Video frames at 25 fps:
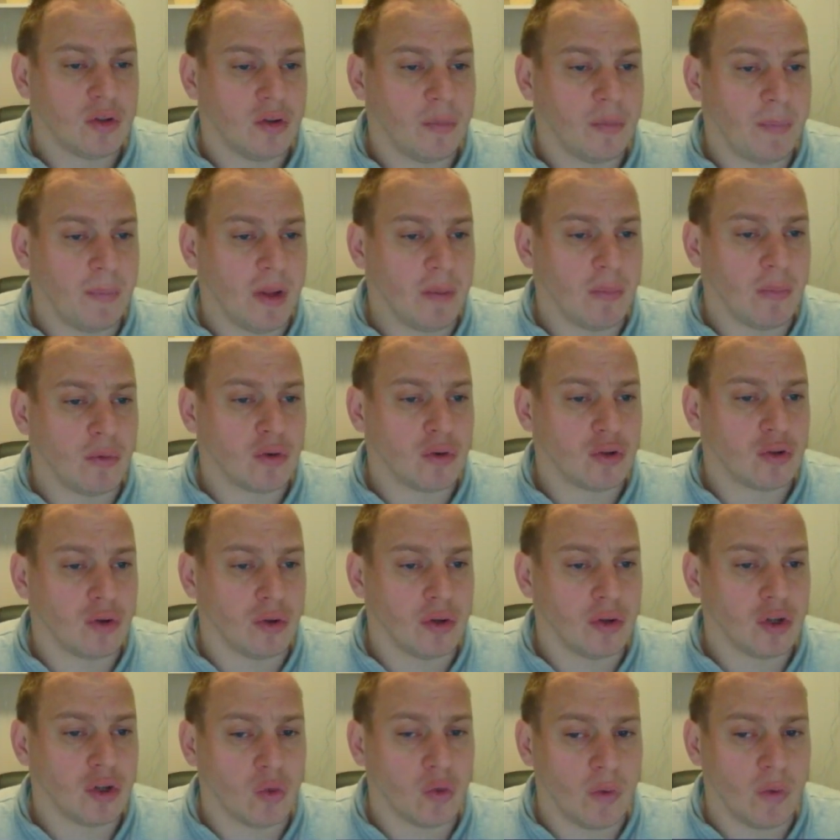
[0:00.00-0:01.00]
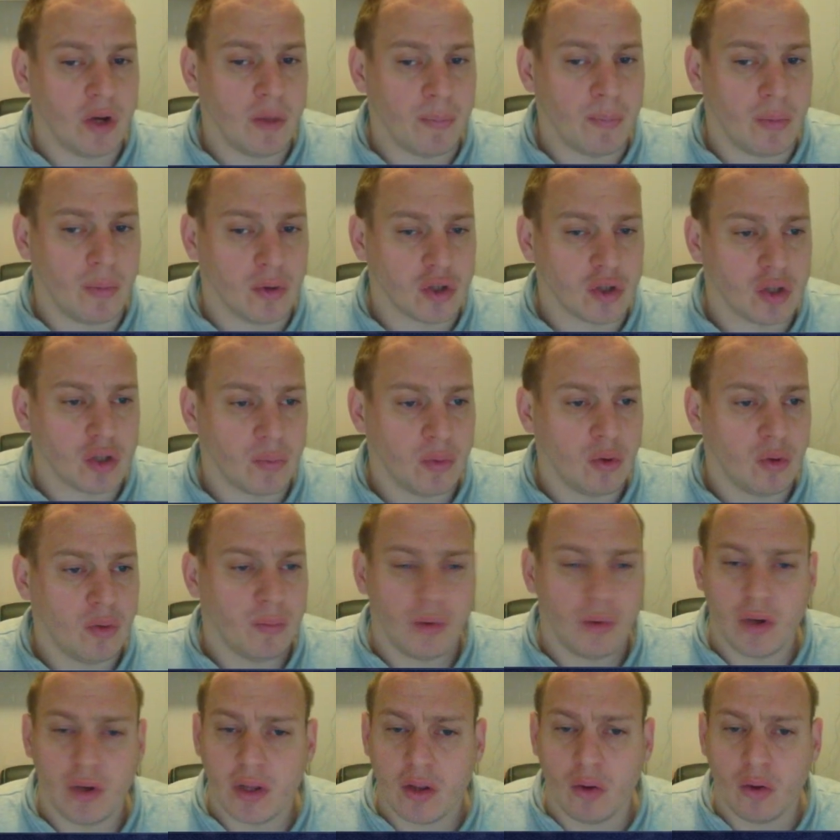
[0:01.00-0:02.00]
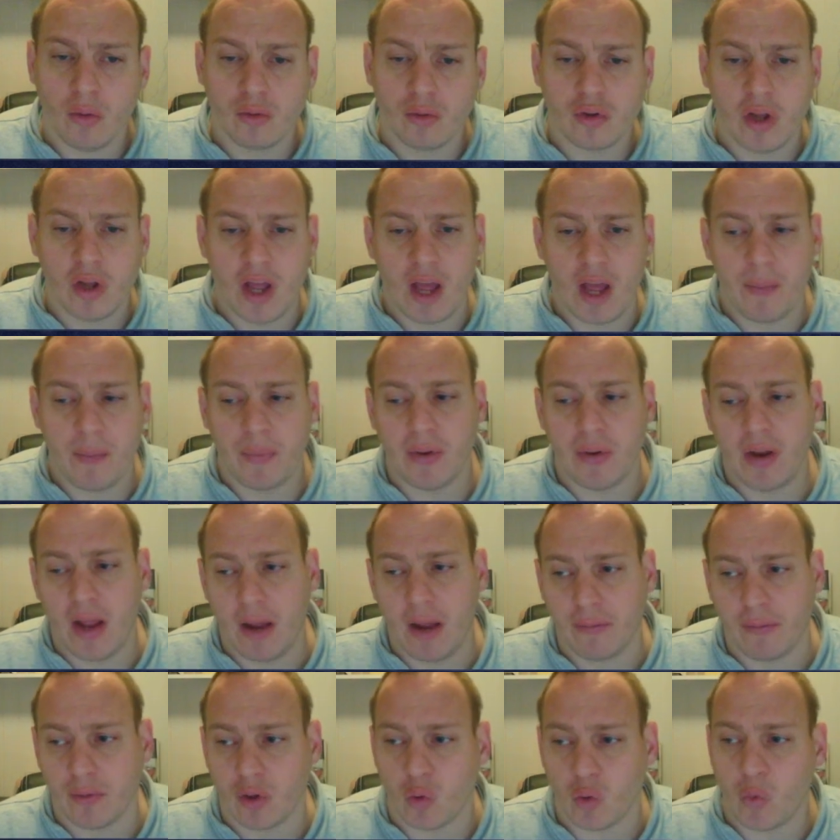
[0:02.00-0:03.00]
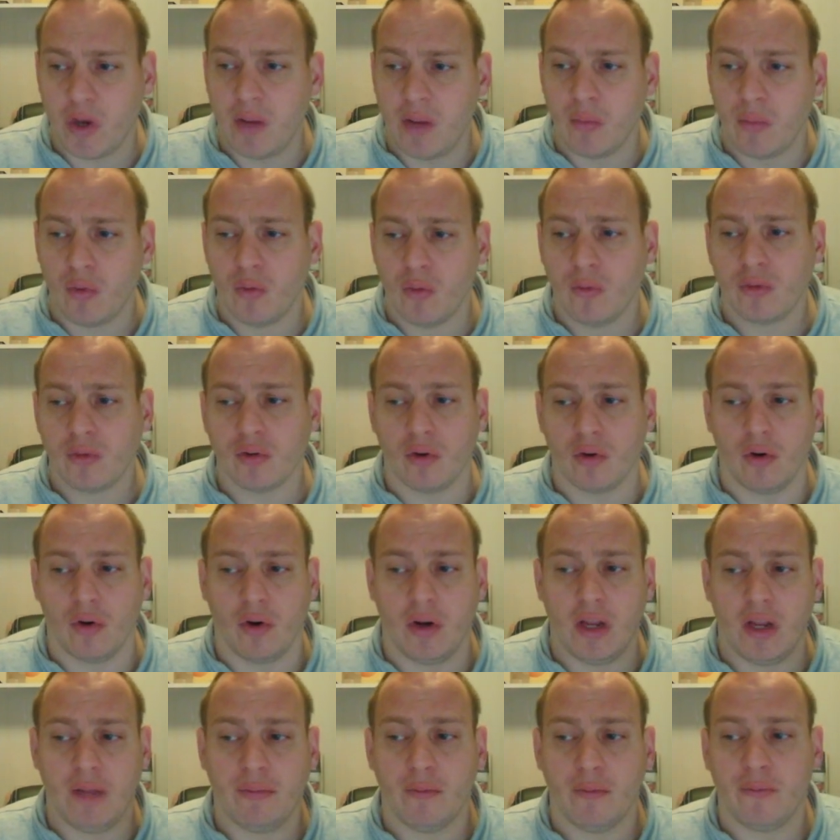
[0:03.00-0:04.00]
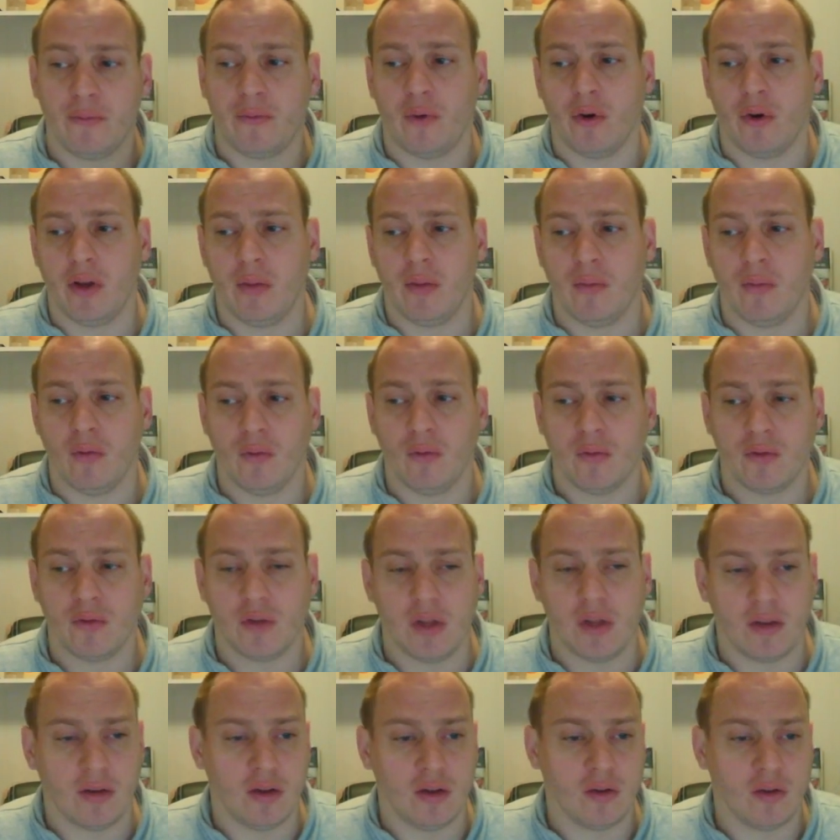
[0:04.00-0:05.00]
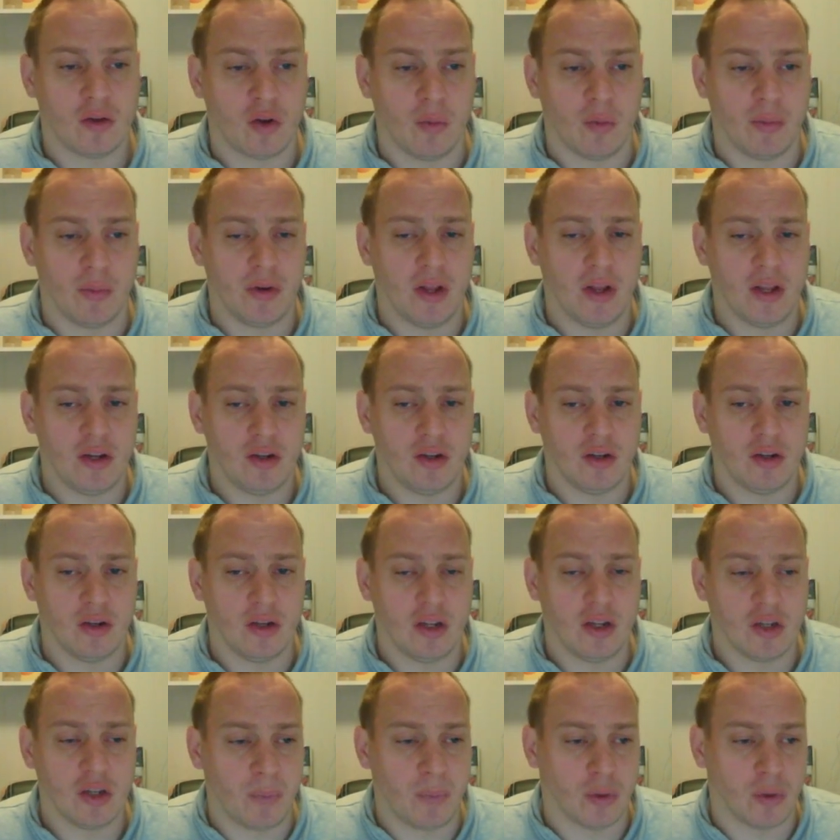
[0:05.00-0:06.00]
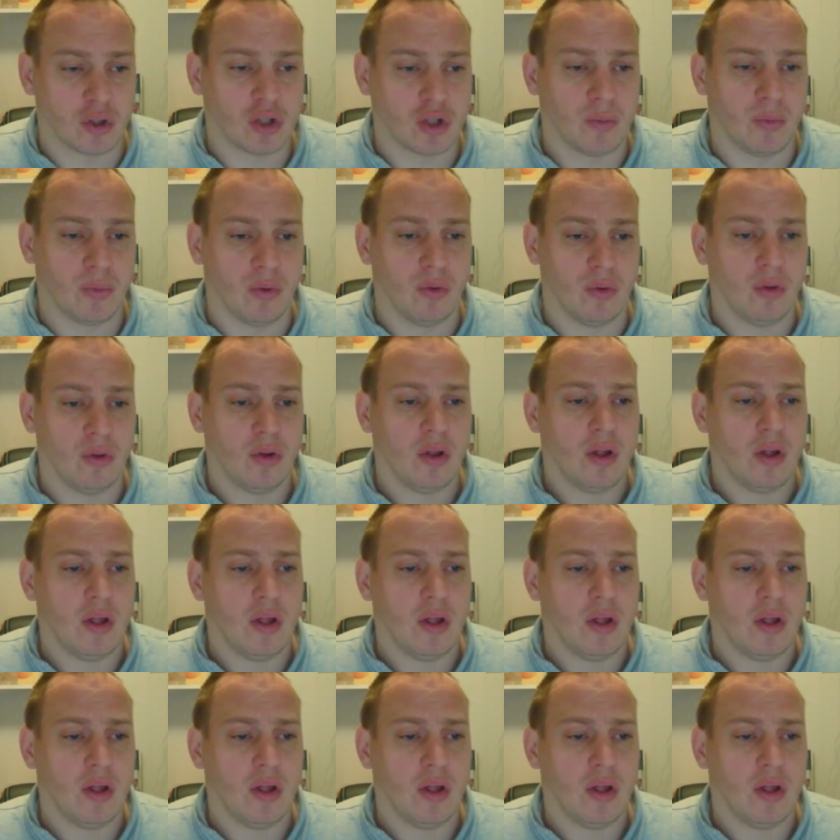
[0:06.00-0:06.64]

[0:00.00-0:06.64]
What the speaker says: the ping pong shot is already possible, but it can also happen after 20 moves or even 40 moves that this combination is possible.